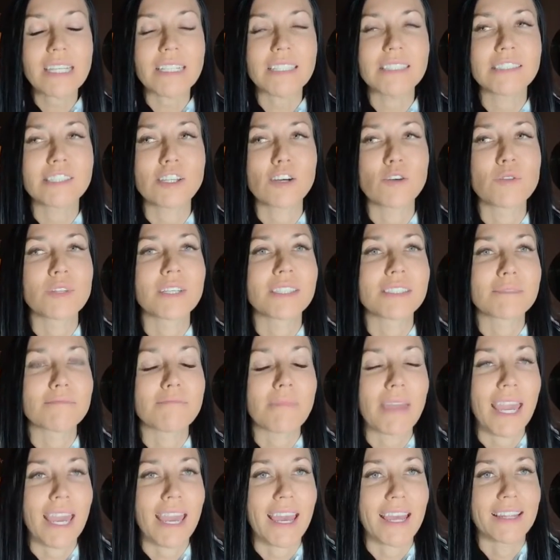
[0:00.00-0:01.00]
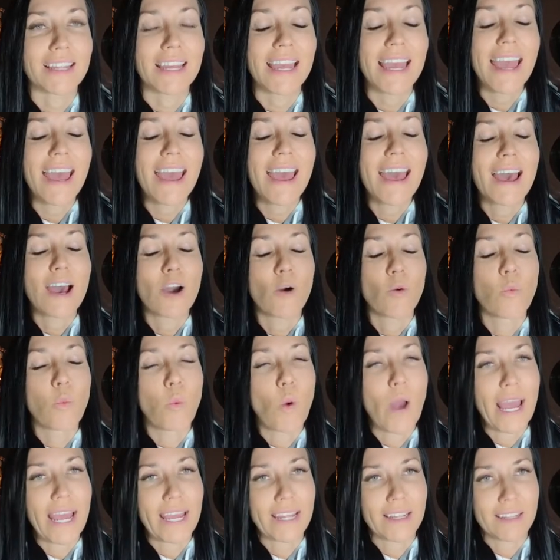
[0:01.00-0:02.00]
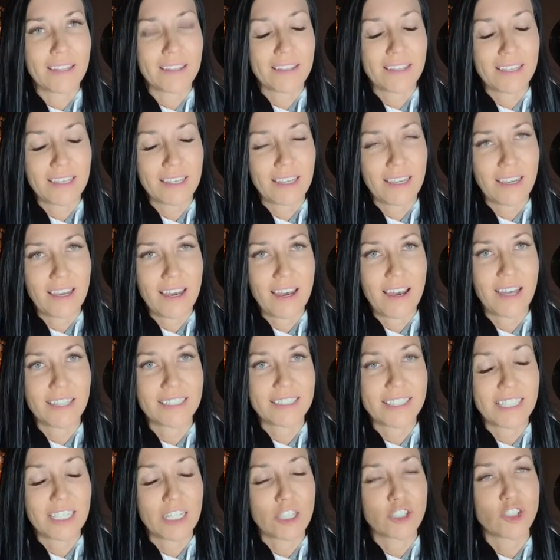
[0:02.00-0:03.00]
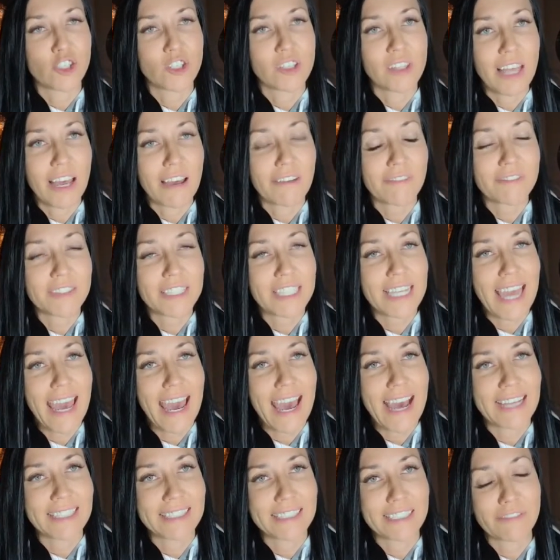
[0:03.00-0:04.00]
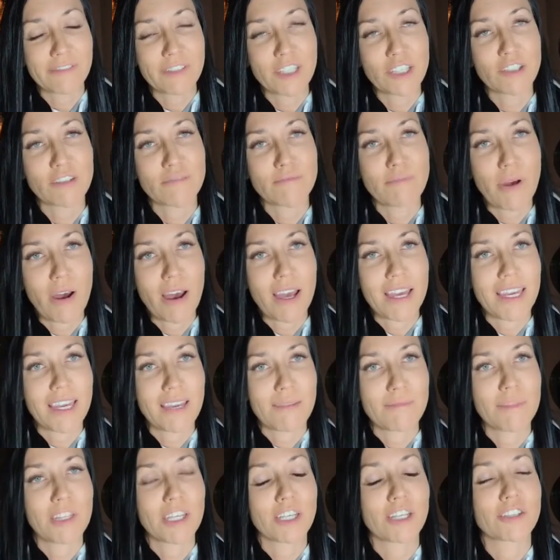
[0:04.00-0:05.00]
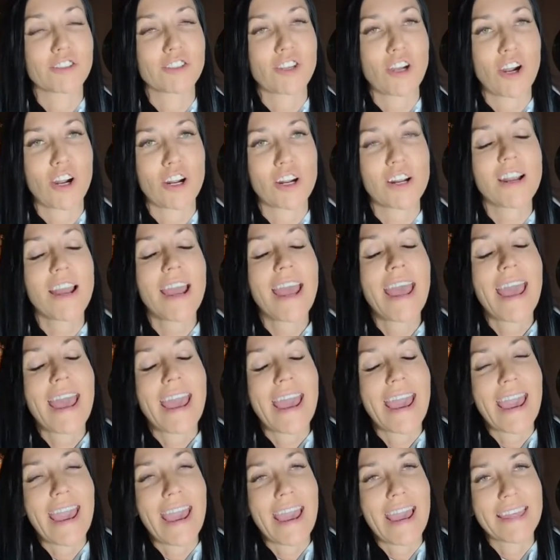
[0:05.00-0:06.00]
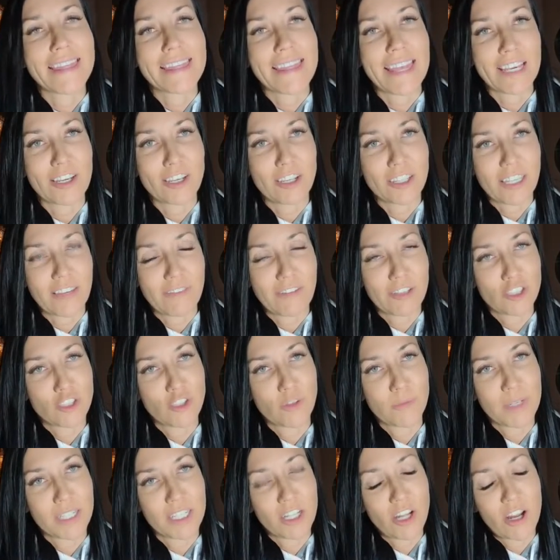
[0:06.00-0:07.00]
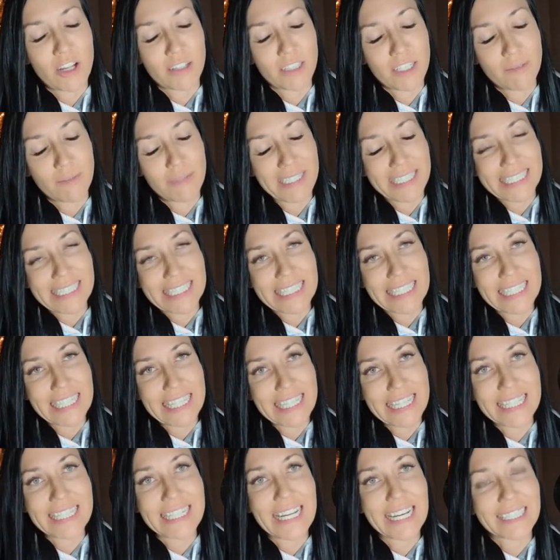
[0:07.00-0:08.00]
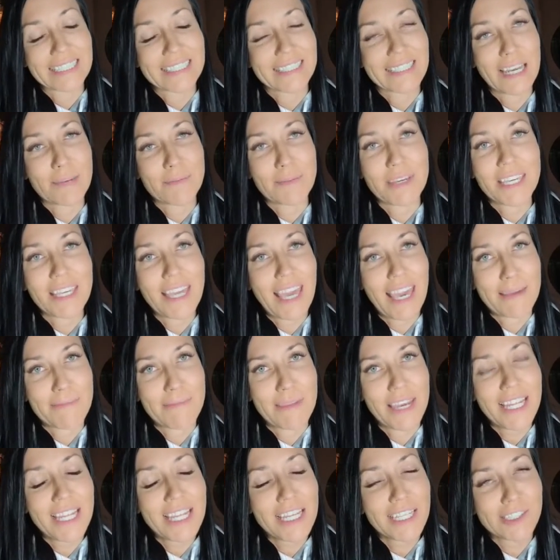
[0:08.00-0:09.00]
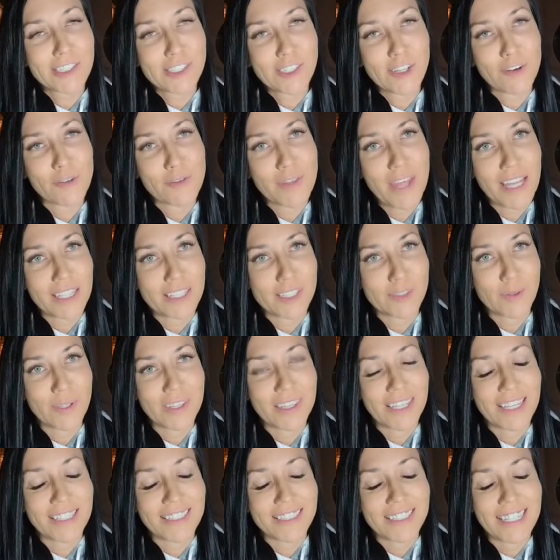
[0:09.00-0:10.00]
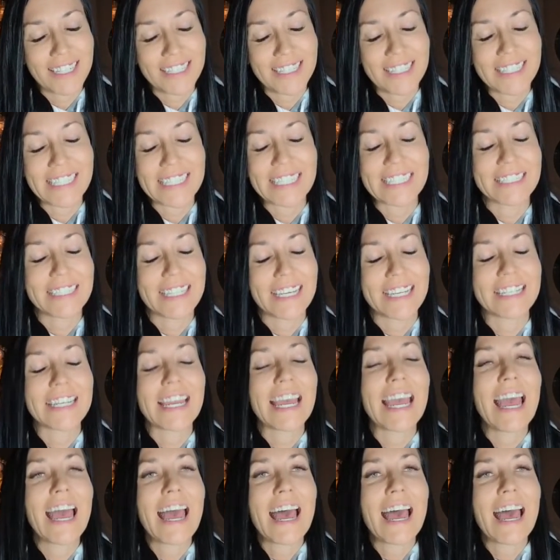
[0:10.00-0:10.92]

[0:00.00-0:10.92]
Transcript: So this man, when the teenager left, he asked if he could buy him the guitar, and they could give it to him anonymously the next time he came in. So that's what they did, and he did.